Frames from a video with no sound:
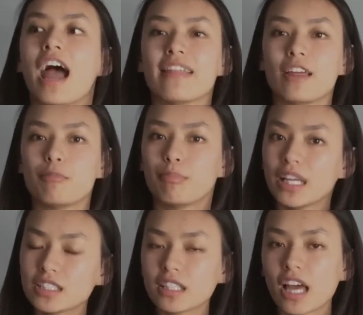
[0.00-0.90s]
and then
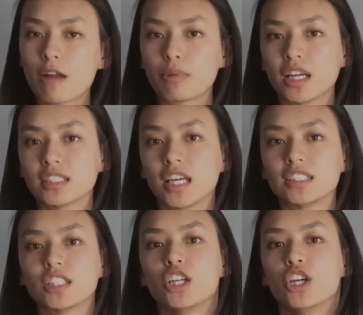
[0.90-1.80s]
based on that
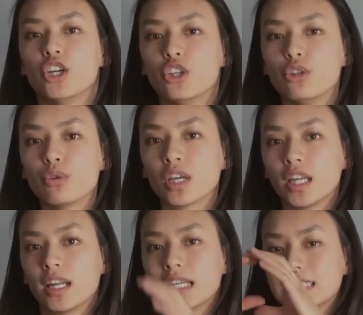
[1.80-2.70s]
process, you
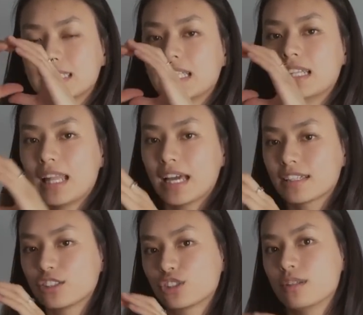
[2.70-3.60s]
can
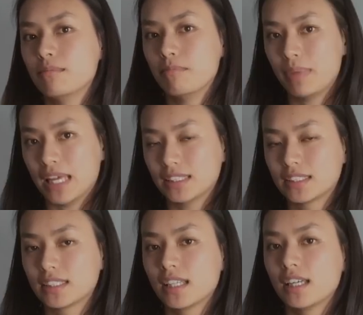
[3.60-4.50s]
select certain
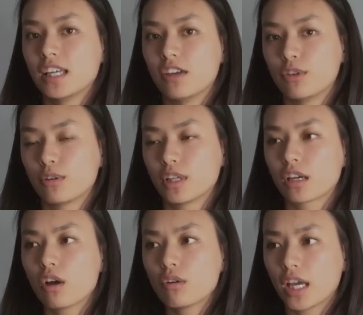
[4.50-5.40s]
bits. If you were
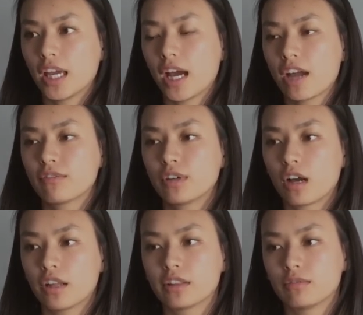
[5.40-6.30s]
like, okay, I
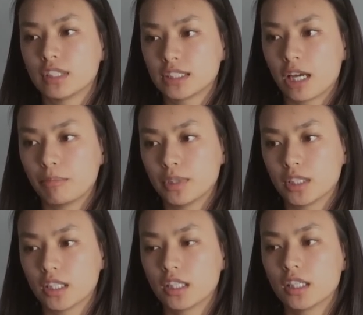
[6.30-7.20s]
forgot the
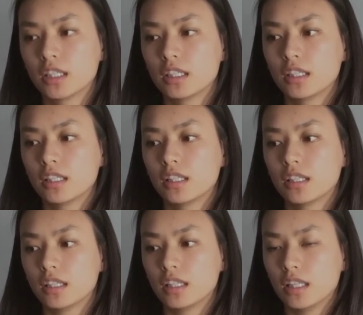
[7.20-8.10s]
receptor
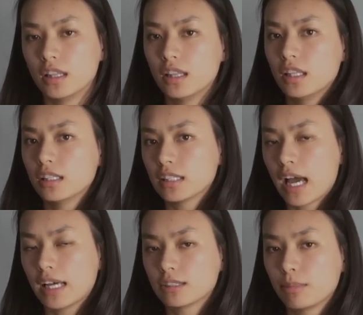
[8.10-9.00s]
in this
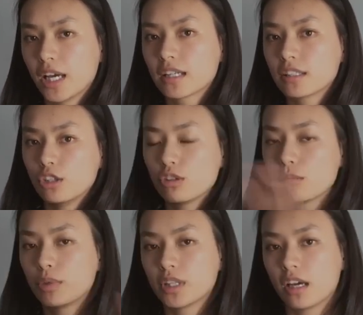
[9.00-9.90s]
aspect, you
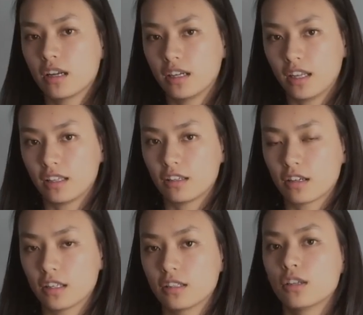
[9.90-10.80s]
can put that on an Anki
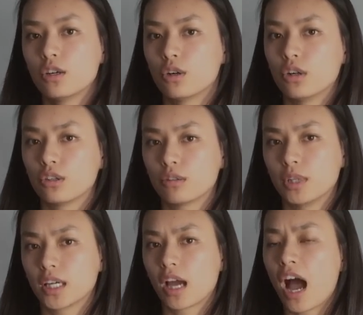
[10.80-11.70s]
card. Or you could
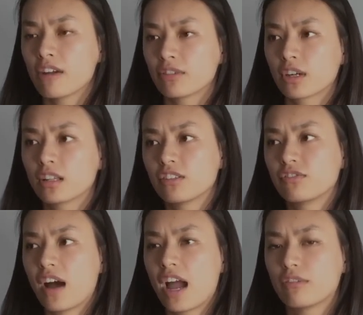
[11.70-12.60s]
be like, I forgot the
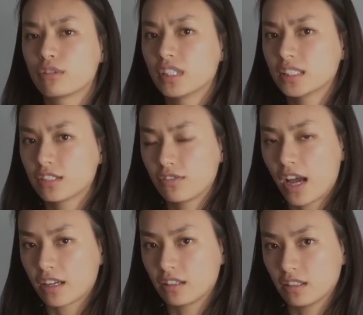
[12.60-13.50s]
5 risk
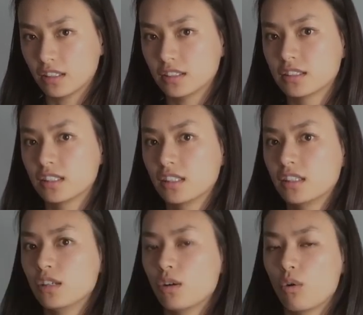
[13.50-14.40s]
factors,
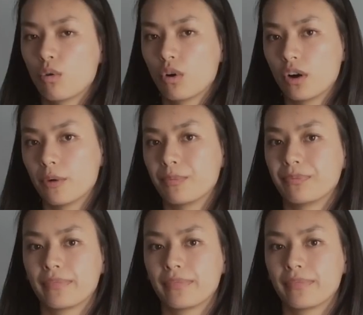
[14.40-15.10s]
or